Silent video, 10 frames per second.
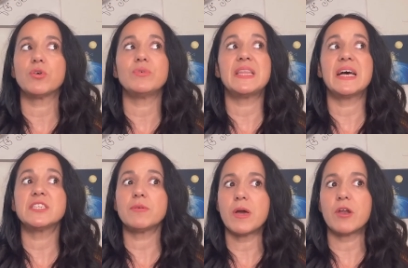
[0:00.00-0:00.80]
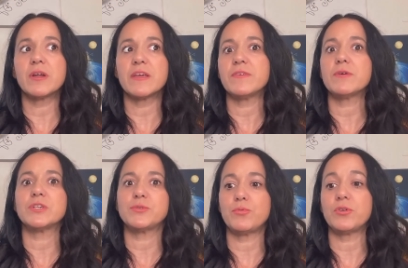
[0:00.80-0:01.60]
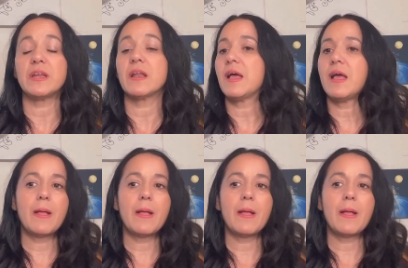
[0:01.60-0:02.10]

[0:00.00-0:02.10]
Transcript: So it doesn't matter if it was putting